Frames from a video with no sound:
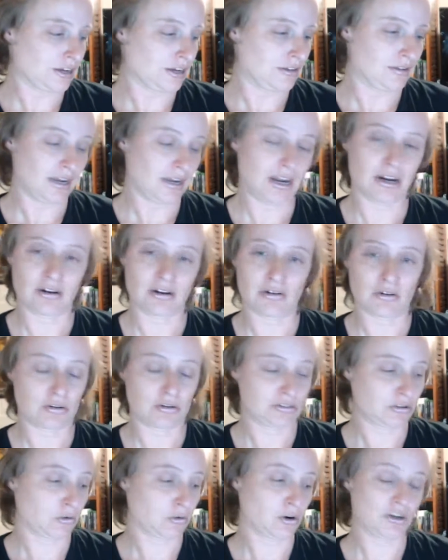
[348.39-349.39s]
of course,
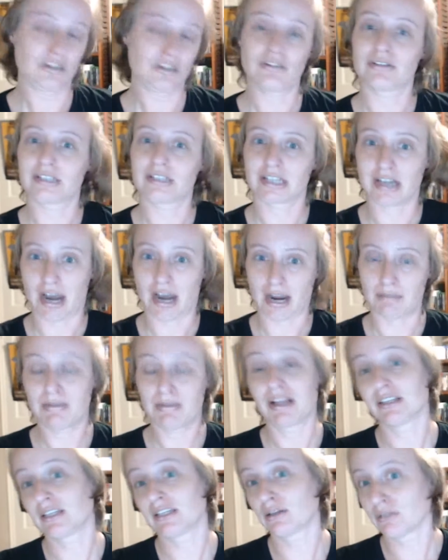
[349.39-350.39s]
or use the guide, because
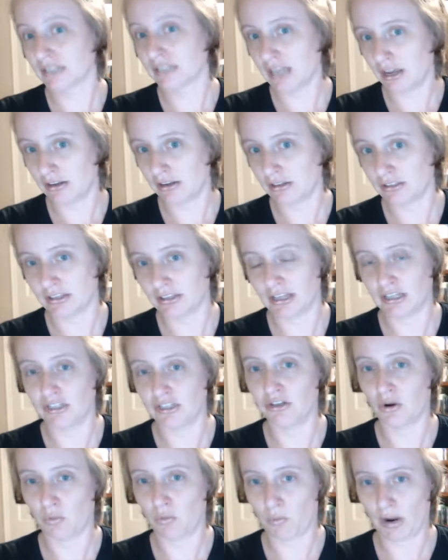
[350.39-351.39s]
it'll tell you so that you don't
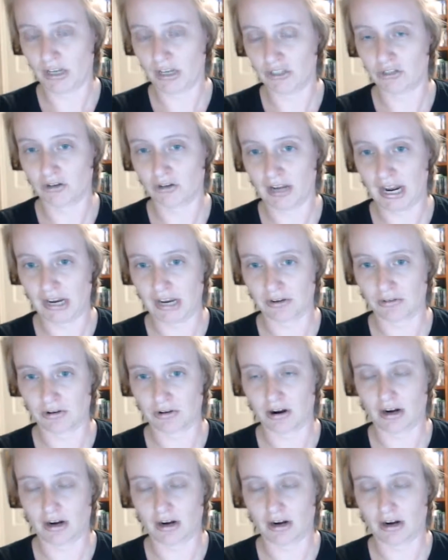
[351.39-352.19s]
waste your candle cards.